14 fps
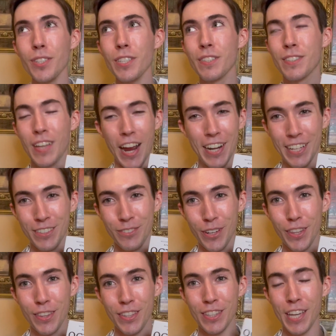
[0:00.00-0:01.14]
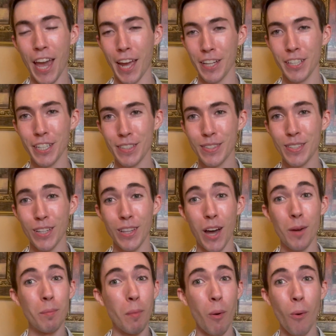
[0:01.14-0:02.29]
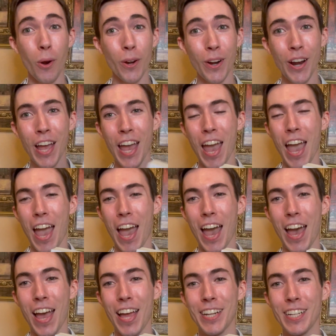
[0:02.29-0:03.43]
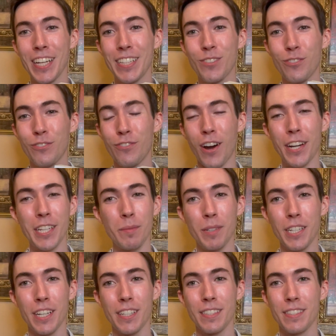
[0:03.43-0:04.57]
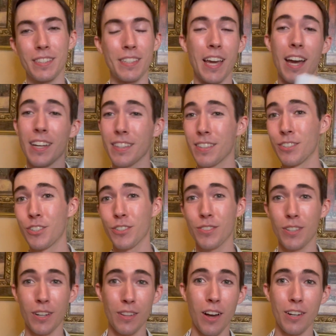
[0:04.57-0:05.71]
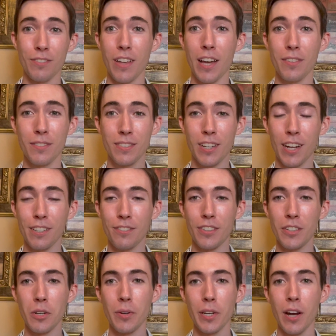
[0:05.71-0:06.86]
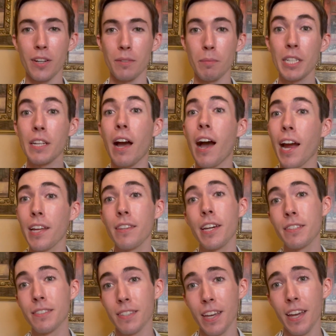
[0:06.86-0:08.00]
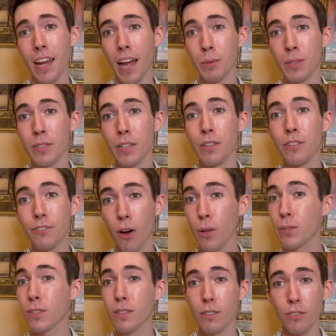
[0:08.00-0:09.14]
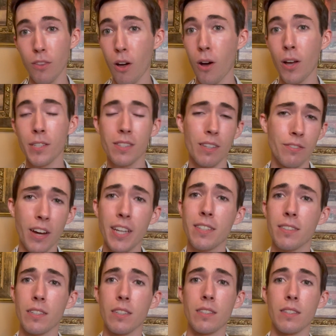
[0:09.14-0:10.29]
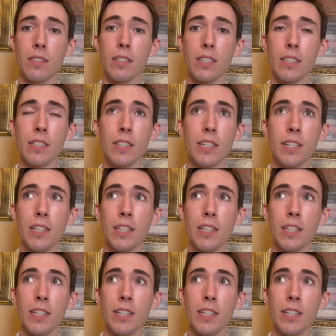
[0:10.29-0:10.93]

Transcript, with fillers: siding with the aliens a lot more. And it's funny because, yeah, there's just a lot of that kind of thing going on. But it highlights, I would say, the faults, the flaws, the vices, the